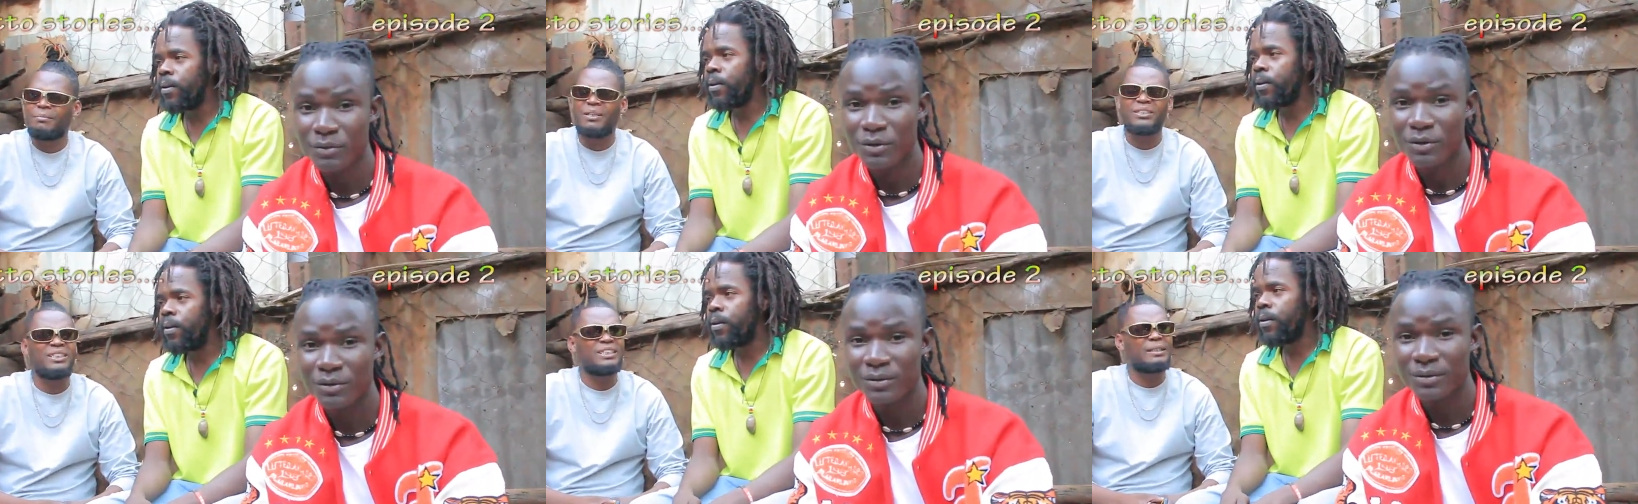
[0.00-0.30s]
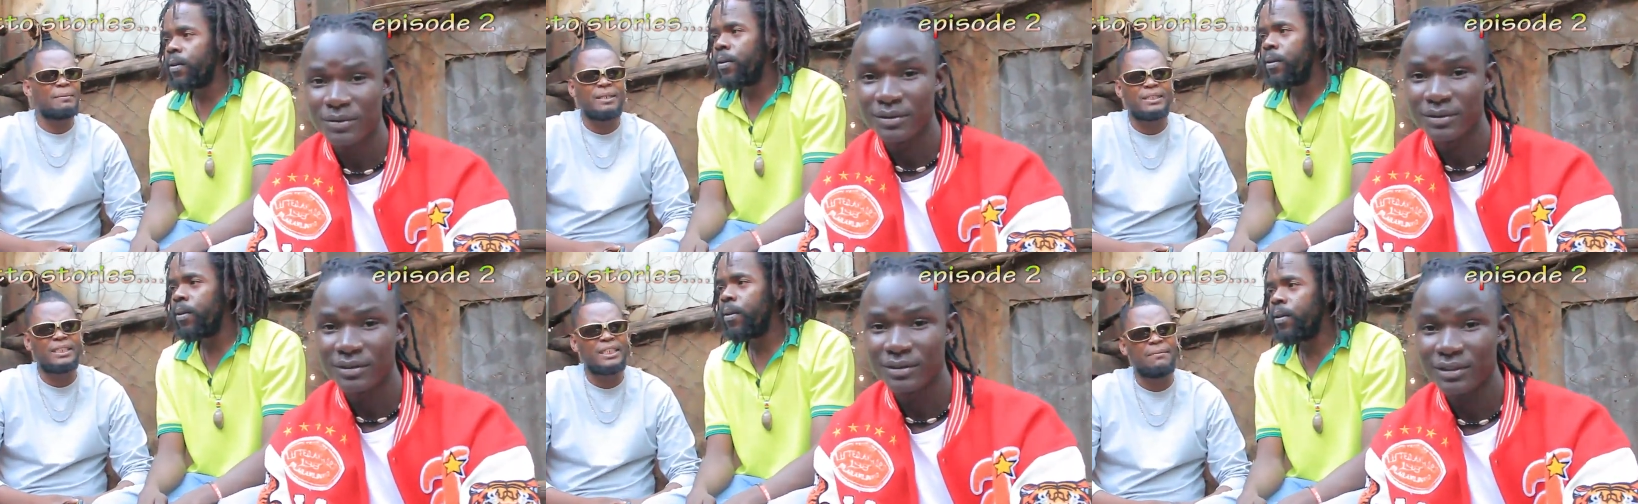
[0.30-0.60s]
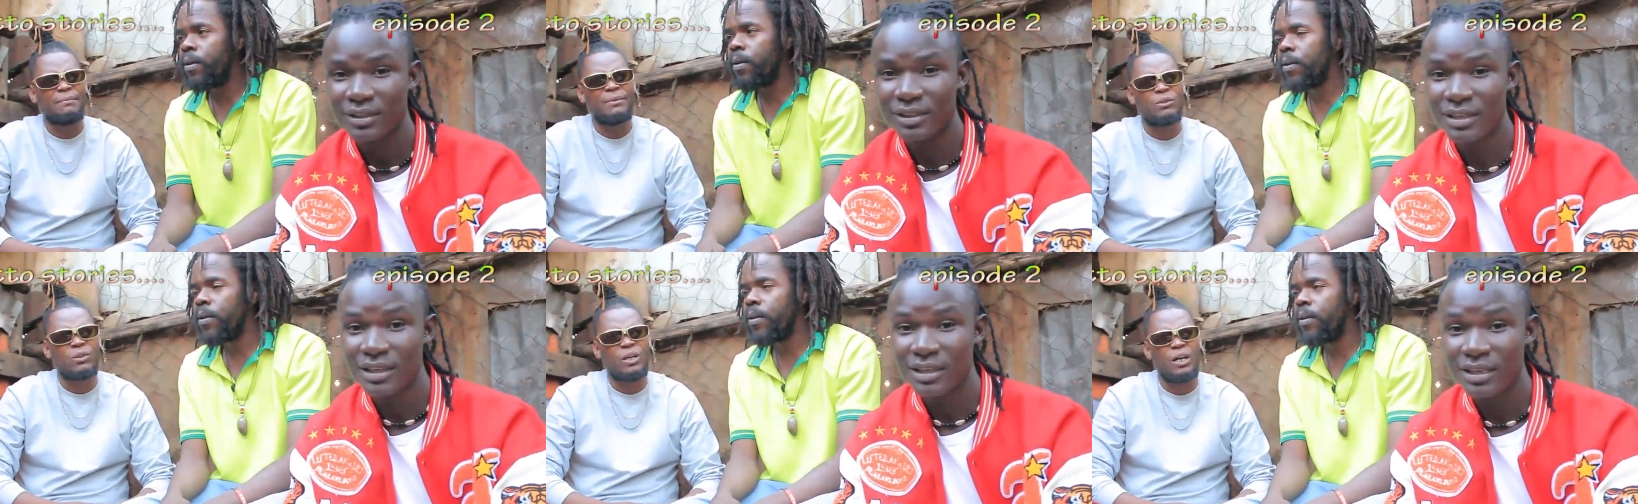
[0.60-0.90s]
Speaker 1: But it's about
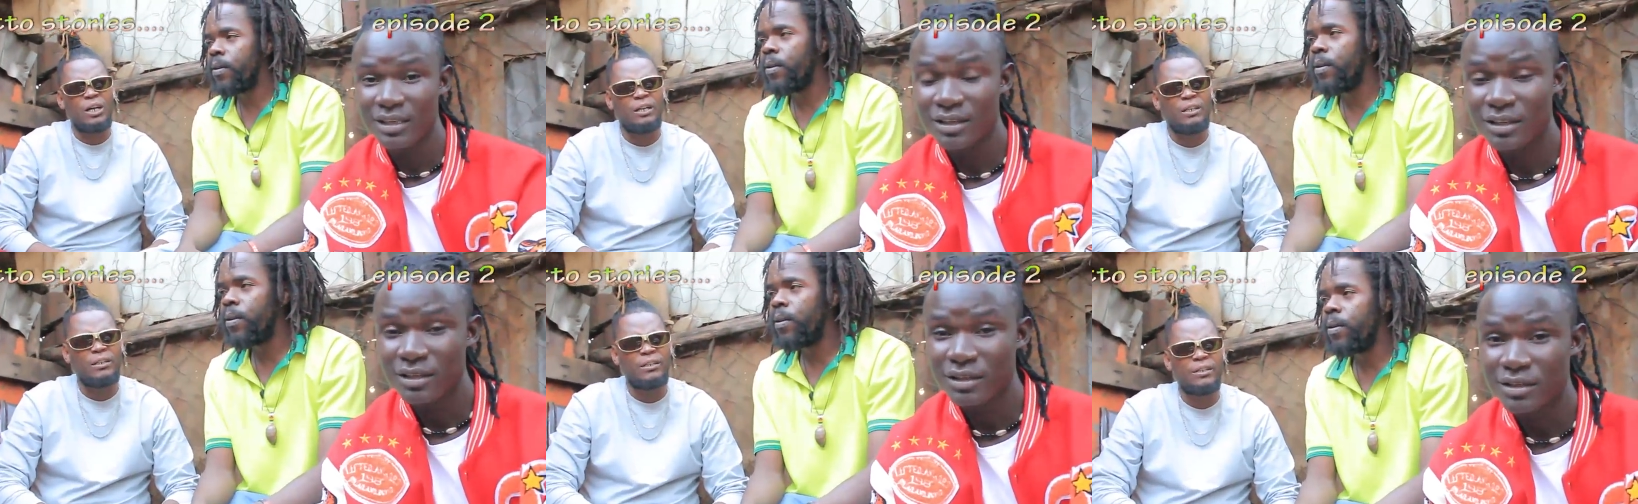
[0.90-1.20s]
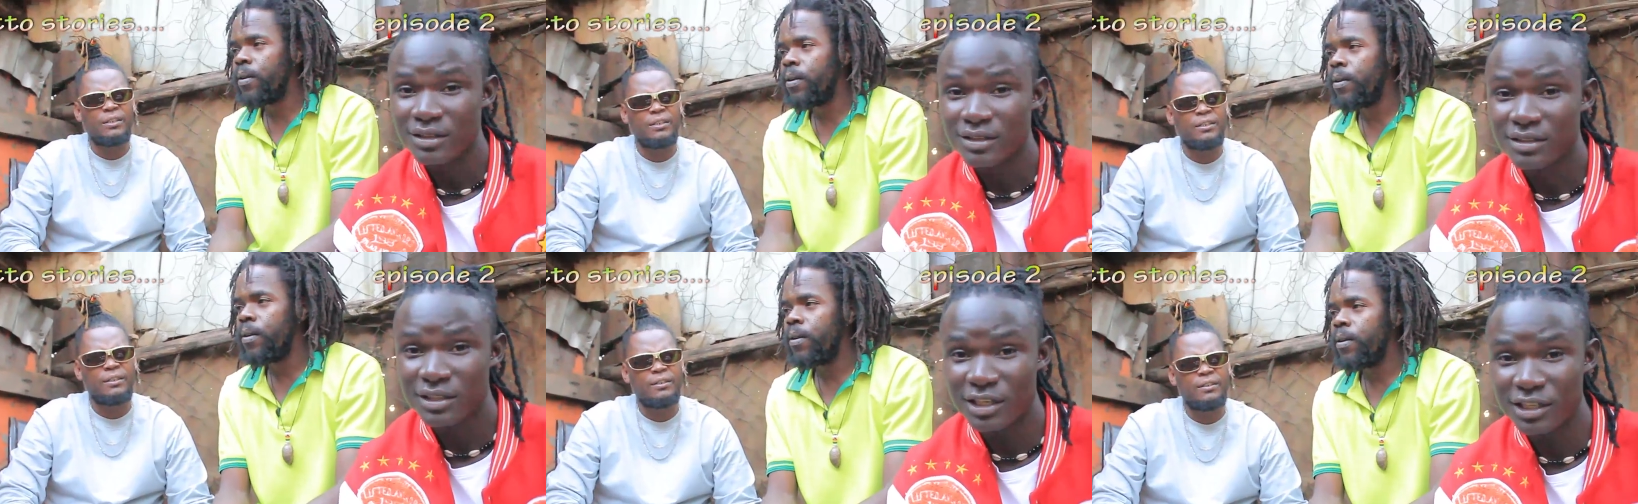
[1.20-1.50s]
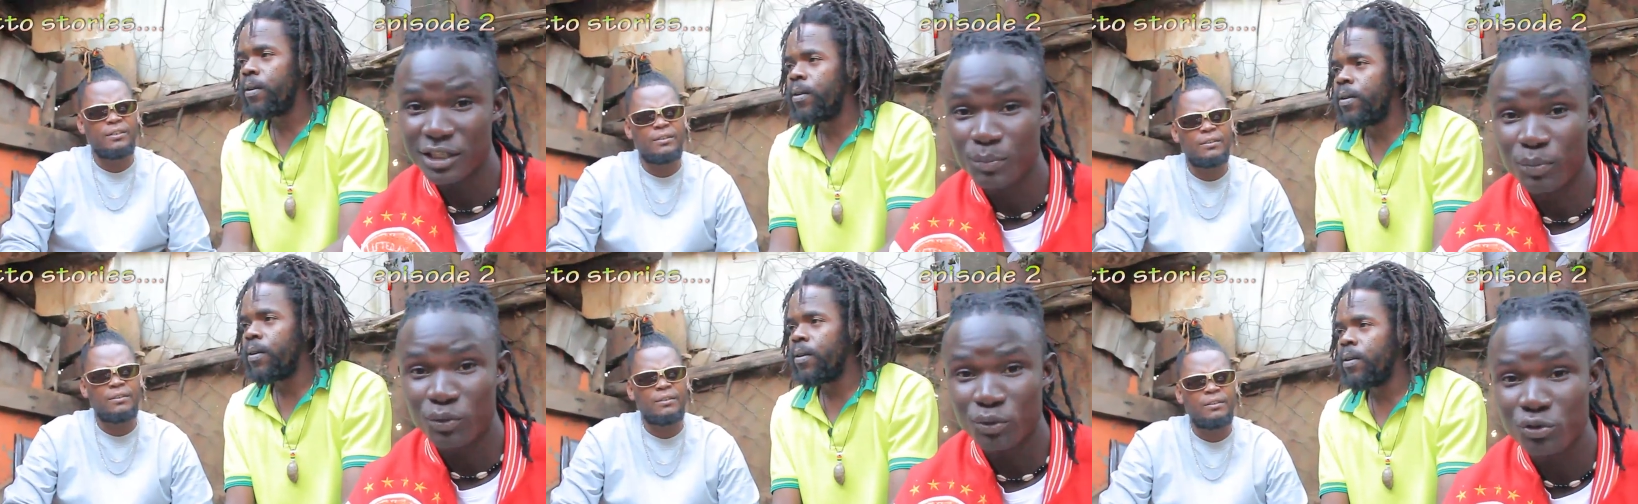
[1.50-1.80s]
a Morocco.
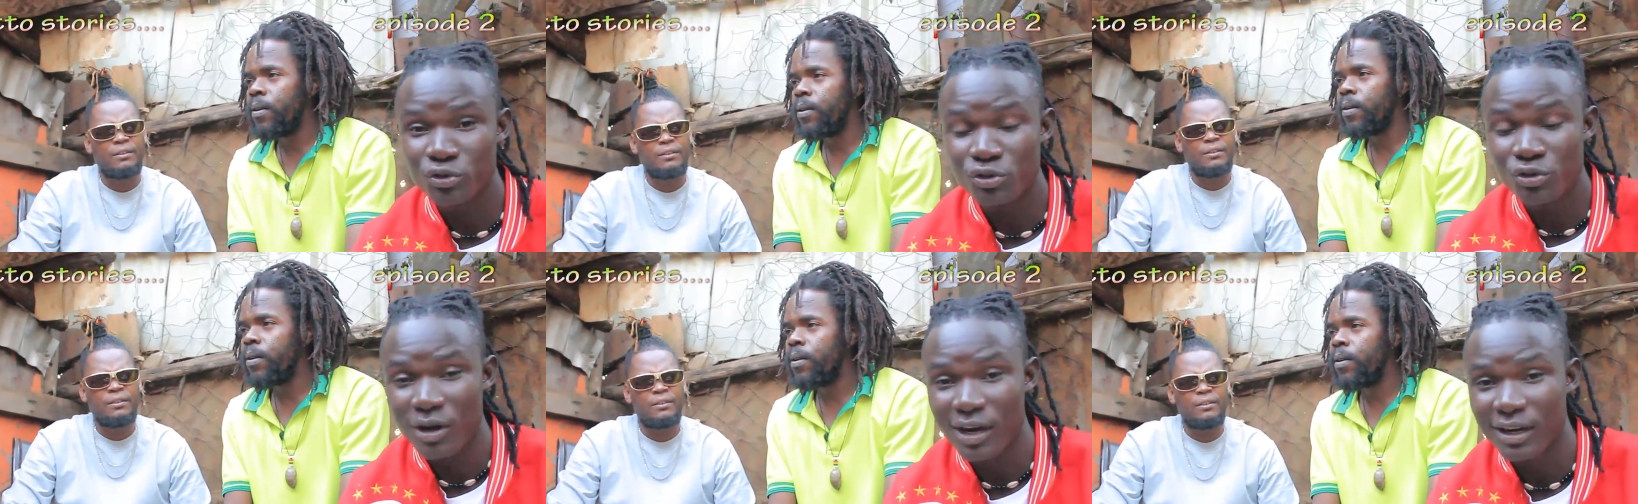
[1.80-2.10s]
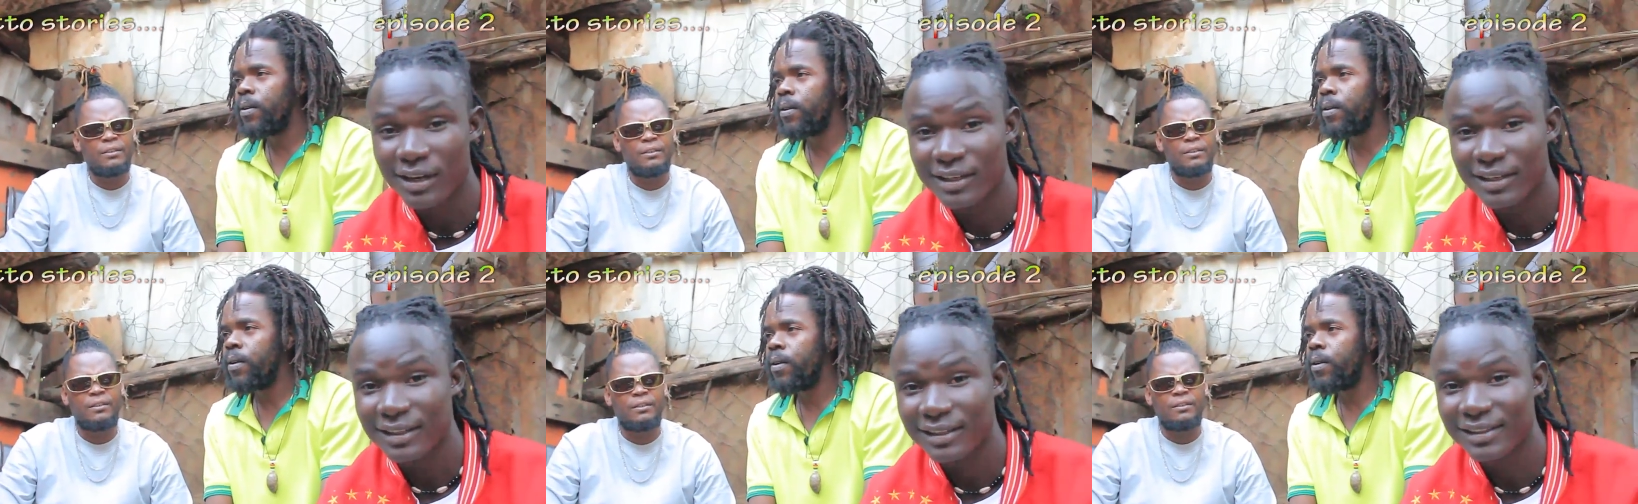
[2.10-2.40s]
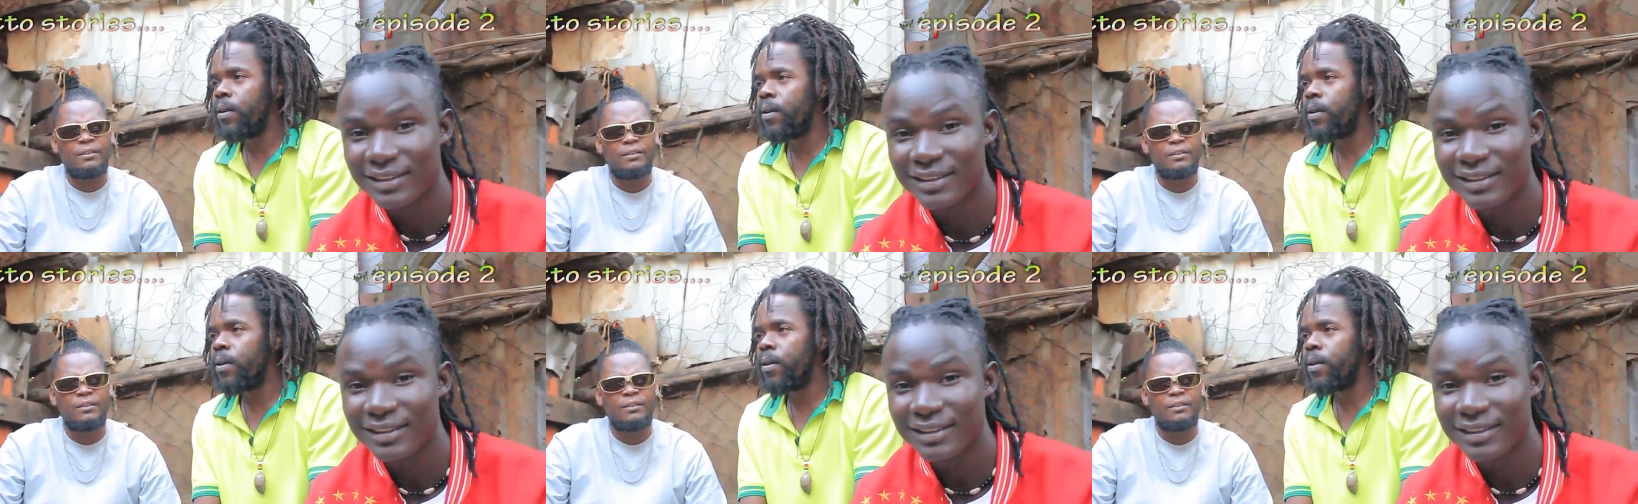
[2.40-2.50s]
Says poor truck.